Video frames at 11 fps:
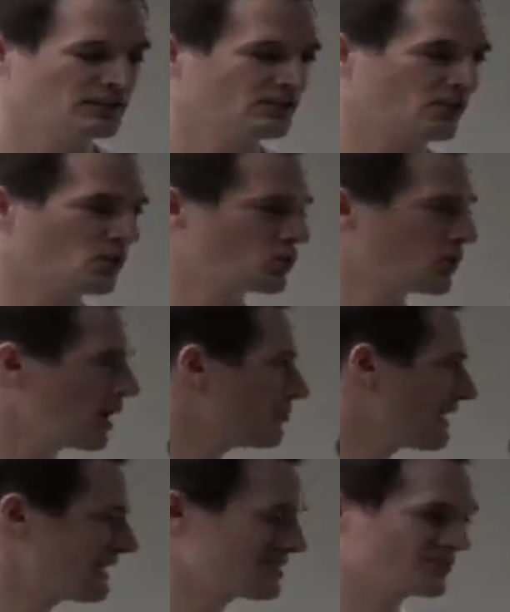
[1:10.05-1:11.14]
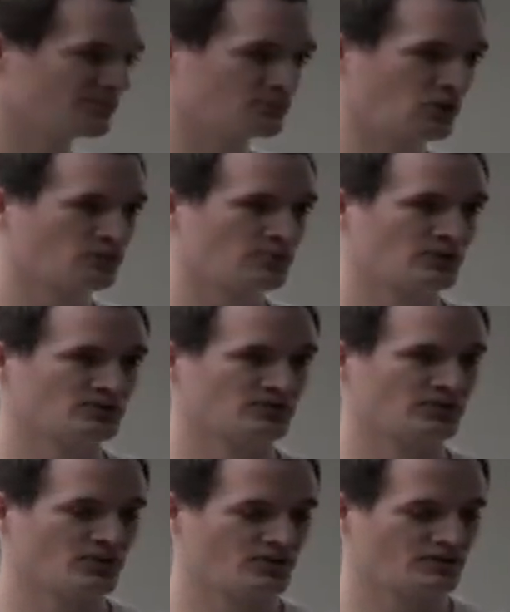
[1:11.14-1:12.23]
So pages, blog posts,
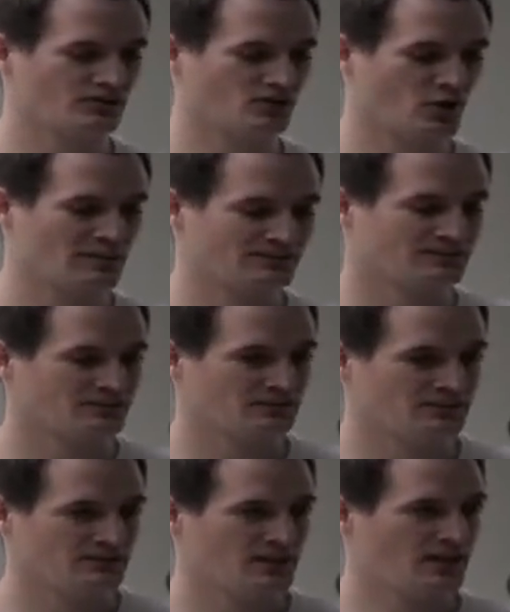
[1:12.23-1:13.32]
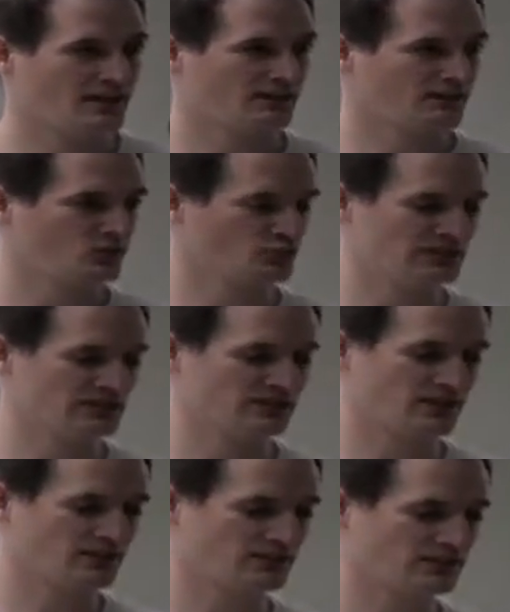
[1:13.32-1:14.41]
and comments can all be
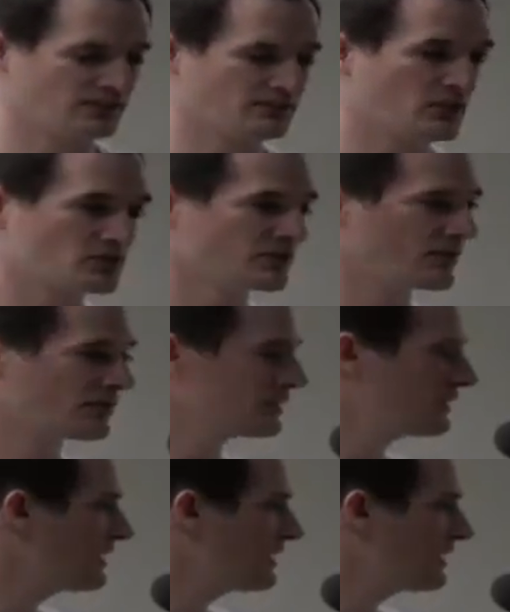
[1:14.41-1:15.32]
kind of voted on,